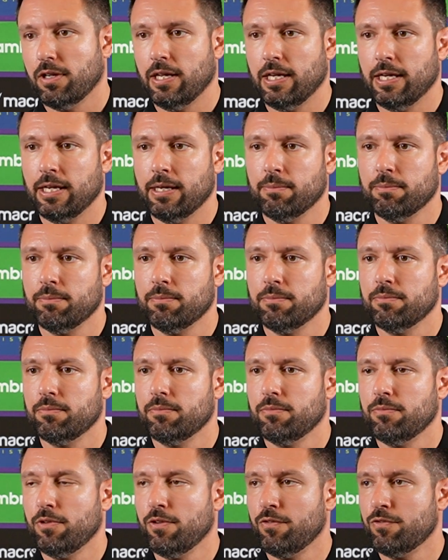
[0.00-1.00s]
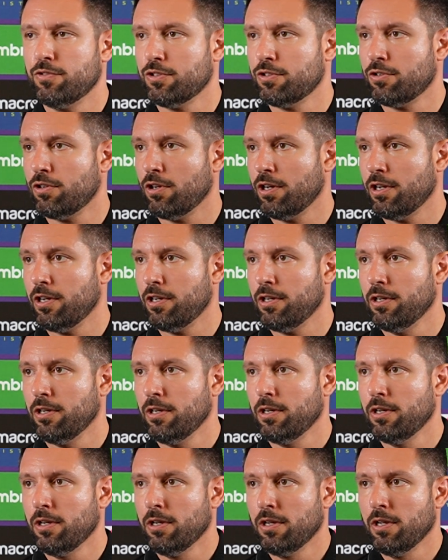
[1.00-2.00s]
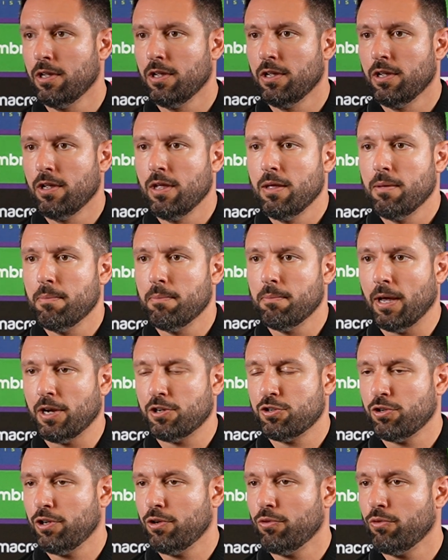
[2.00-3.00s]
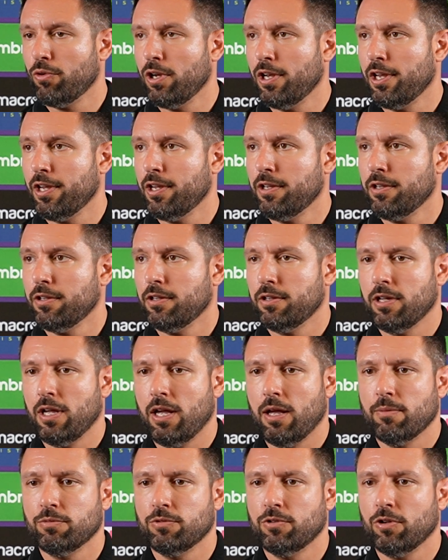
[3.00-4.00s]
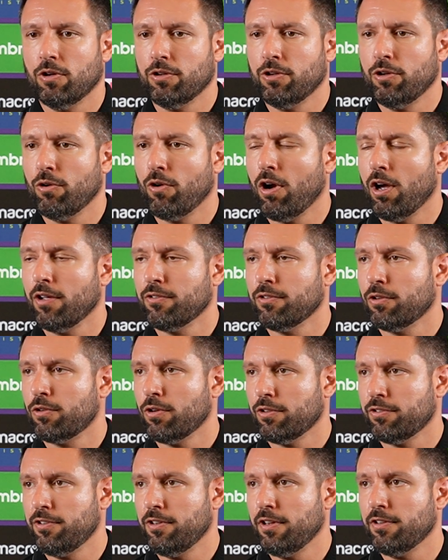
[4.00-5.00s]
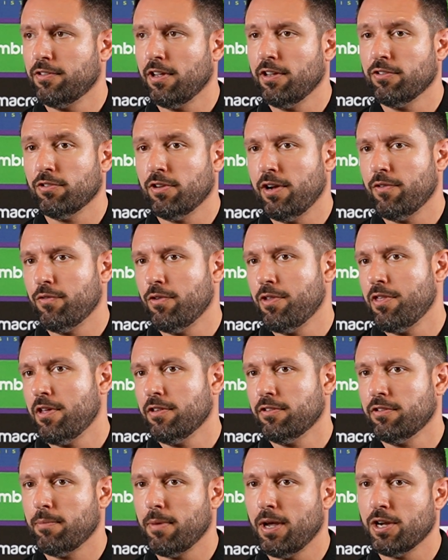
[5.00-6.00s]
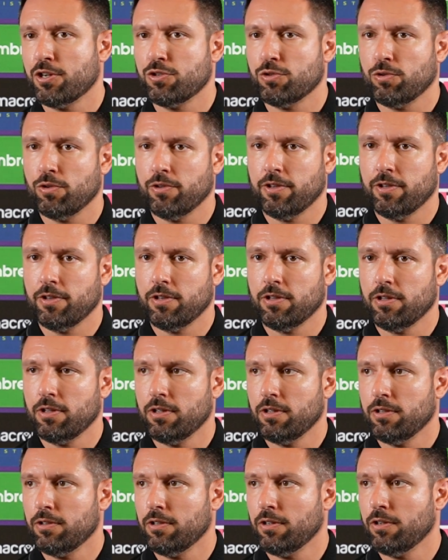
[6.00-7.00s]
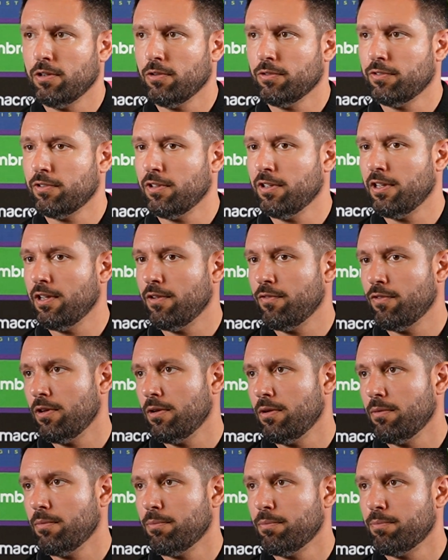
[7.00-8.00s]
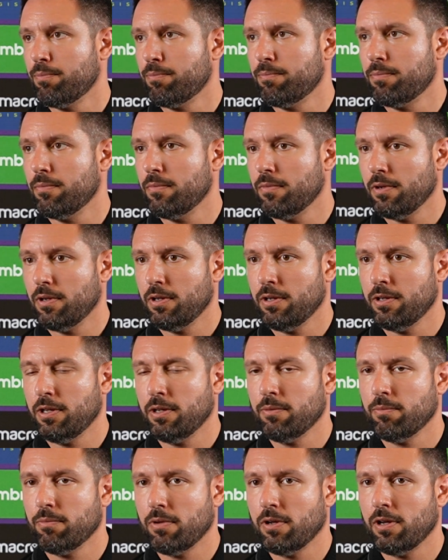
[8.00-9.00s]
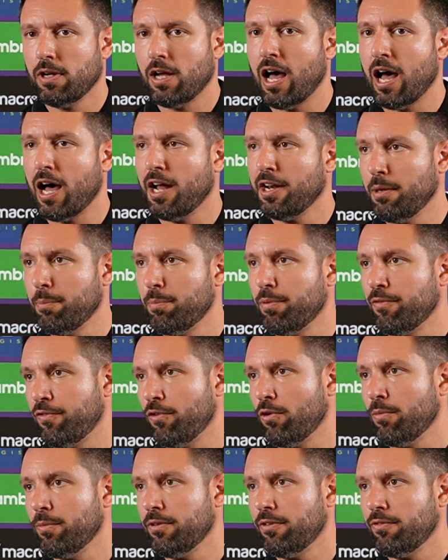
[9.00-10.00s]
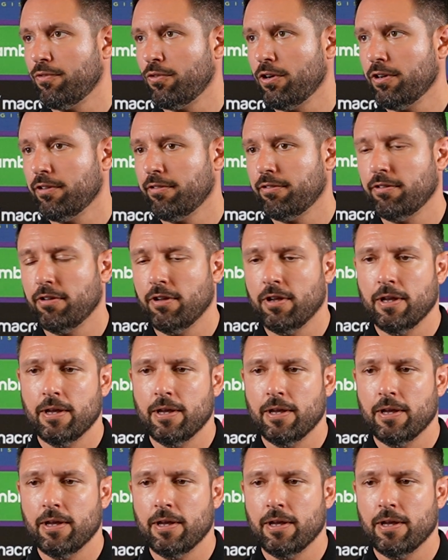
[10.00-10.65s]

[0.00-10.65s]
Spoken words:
You've just got to make sure you're really dotting your I's and crossing your T's on everything to make sure that the girls can give a hearty performance for us.